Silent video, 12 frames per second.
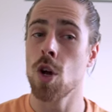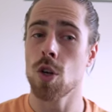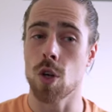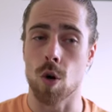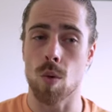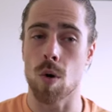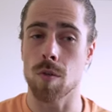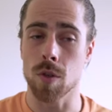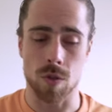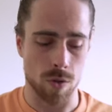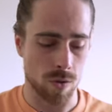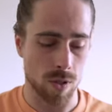Go over
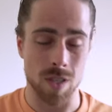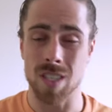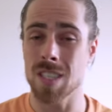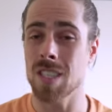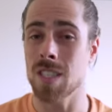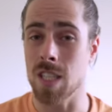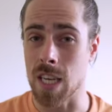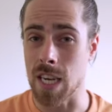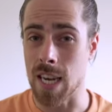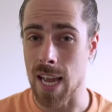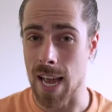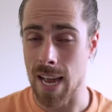to the
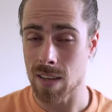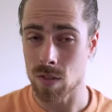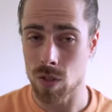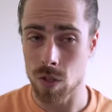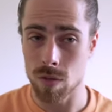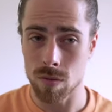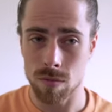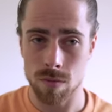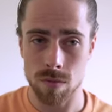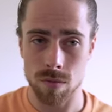C add 2.